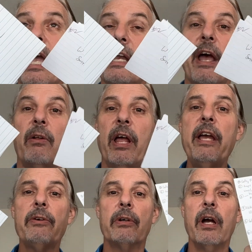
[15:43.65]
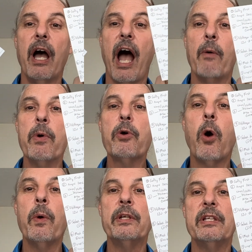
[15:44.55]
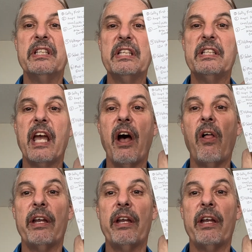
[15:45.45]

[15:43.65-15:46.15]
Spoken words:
Now later, I will go into detail